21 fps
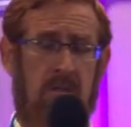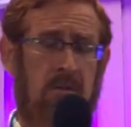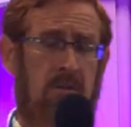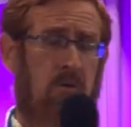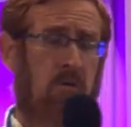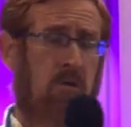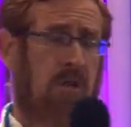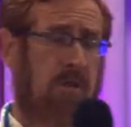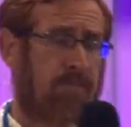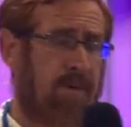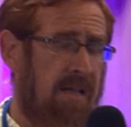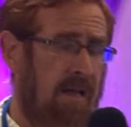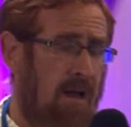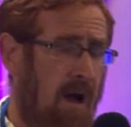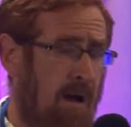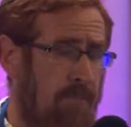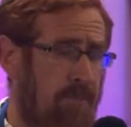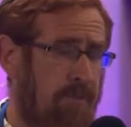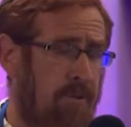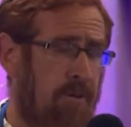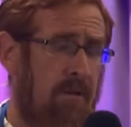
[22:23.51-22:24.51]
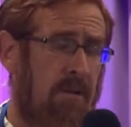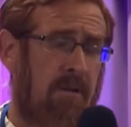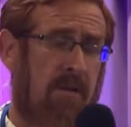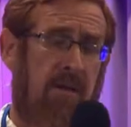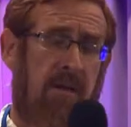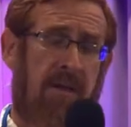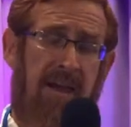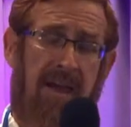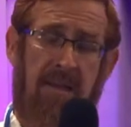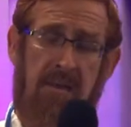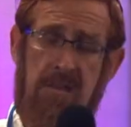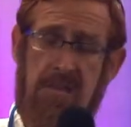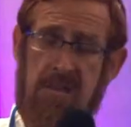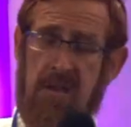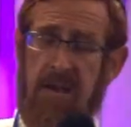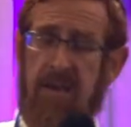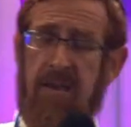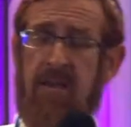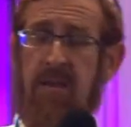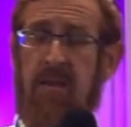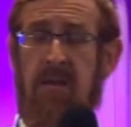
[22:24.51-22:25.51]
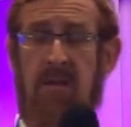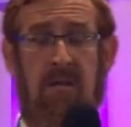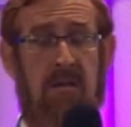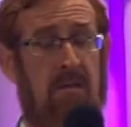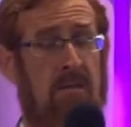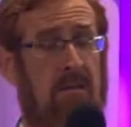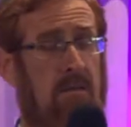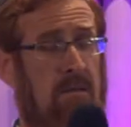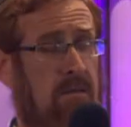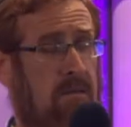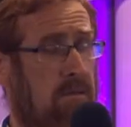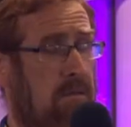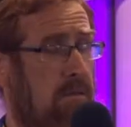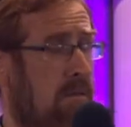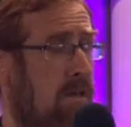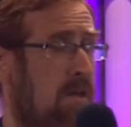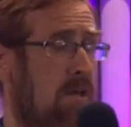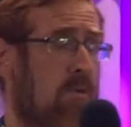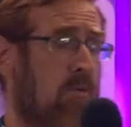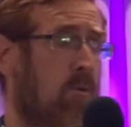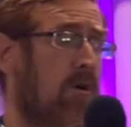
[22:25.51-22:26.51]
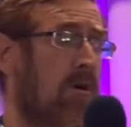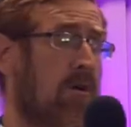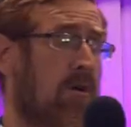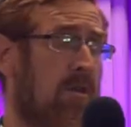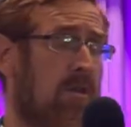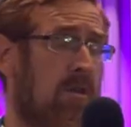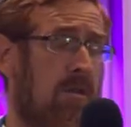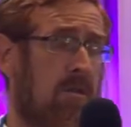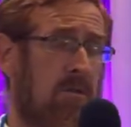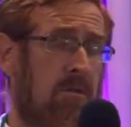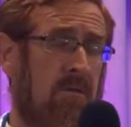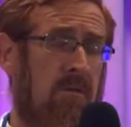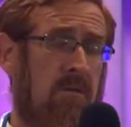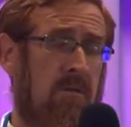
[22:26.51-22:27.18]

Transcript: to speak up and say his words